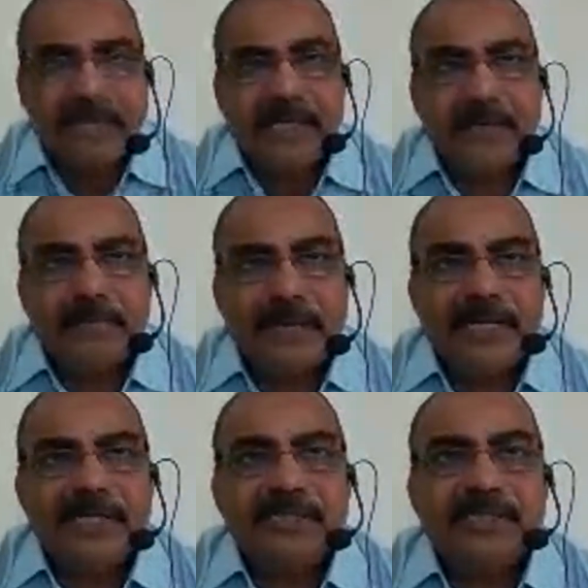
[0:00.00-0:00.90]

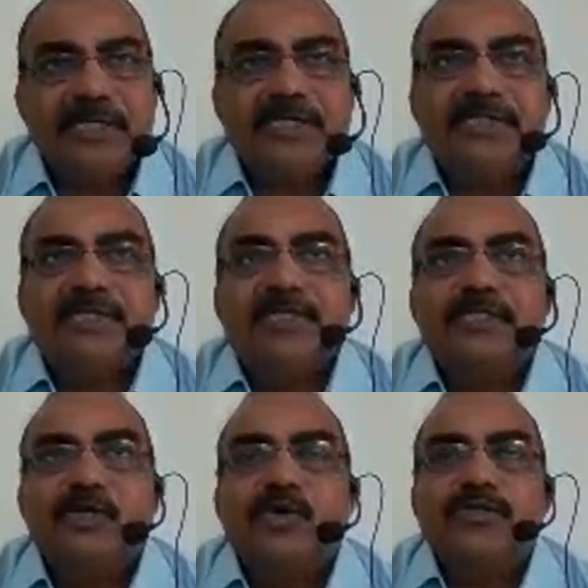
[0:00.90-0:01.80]
making bends,
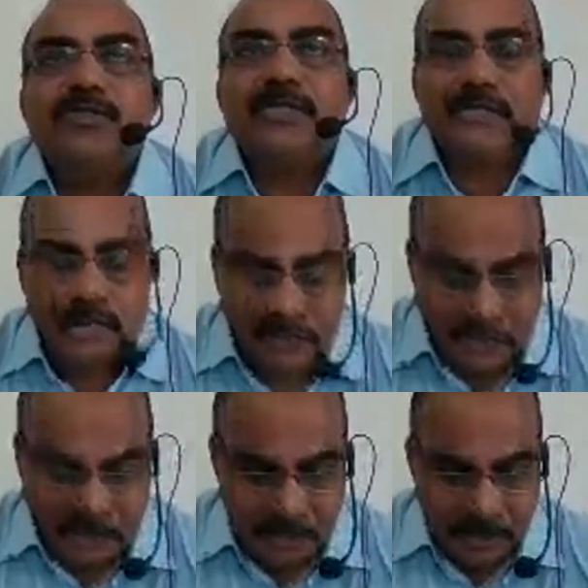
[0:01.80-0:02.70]
hitches, knots,
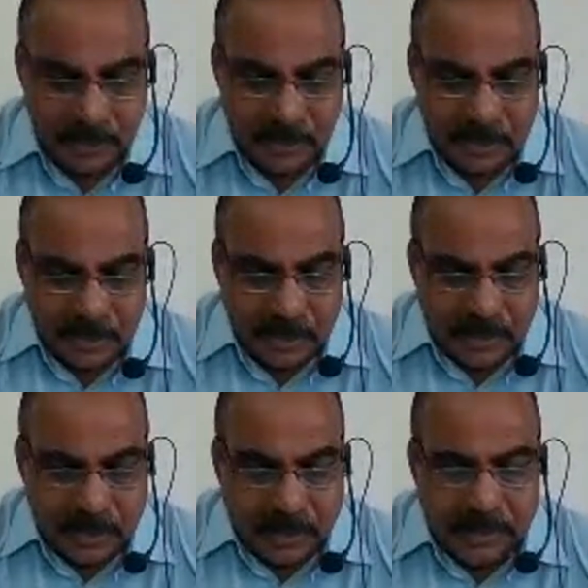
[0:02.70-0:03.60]
etc.,
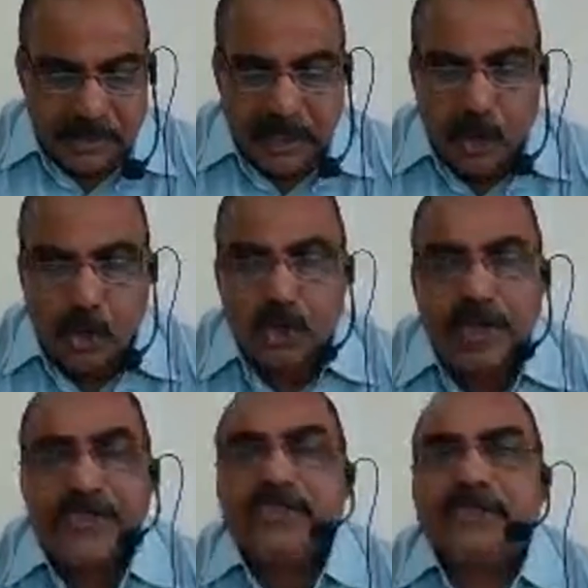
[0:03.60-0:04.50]
they
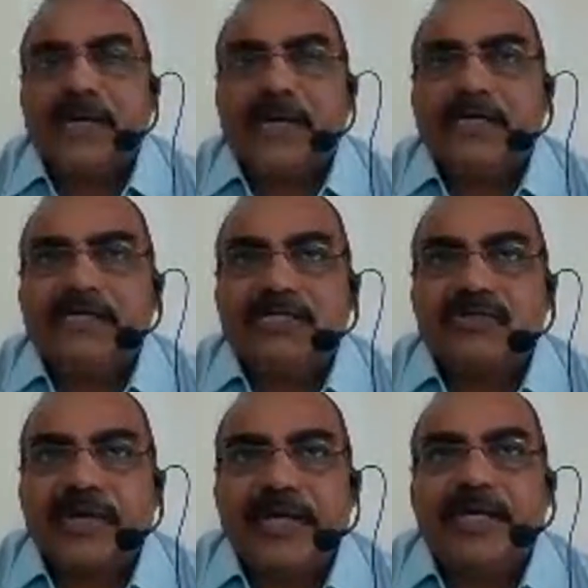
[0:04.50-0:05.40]
hold it under the
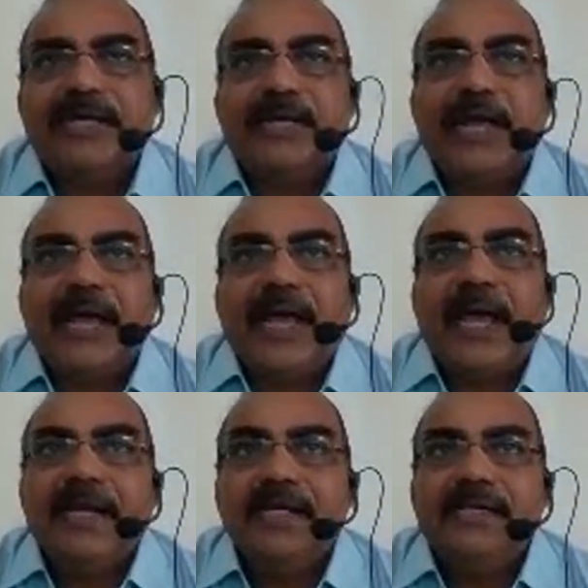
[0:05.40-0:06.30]
strain
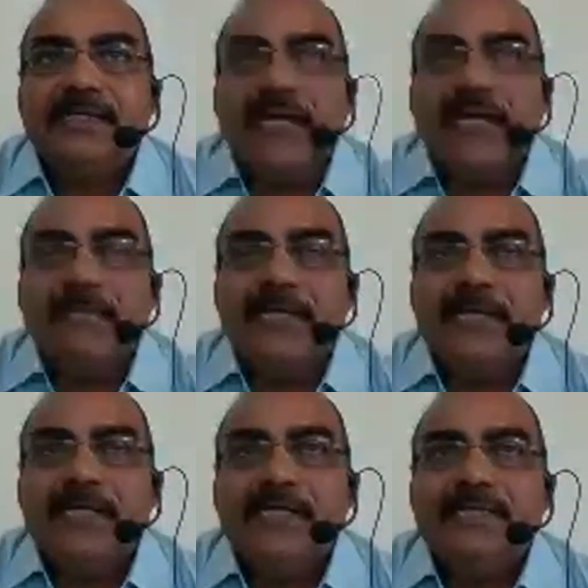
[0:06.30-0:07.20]
and it can
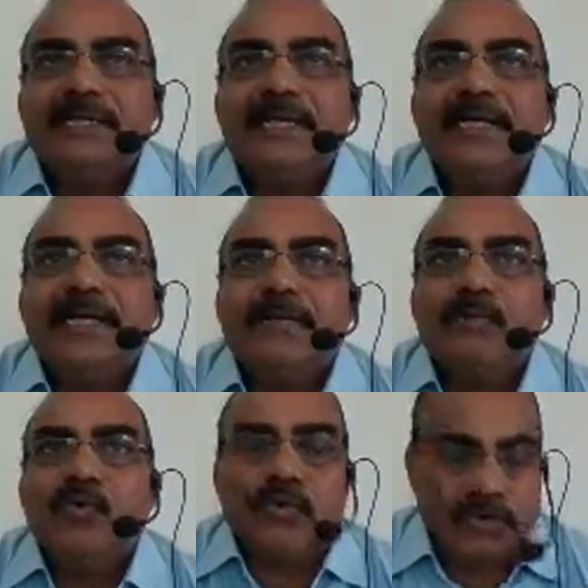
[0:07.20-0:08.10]
be easily
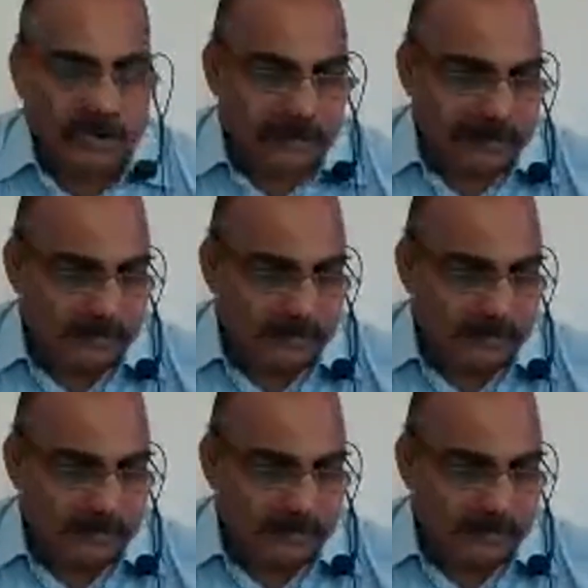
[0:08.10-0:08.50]
removed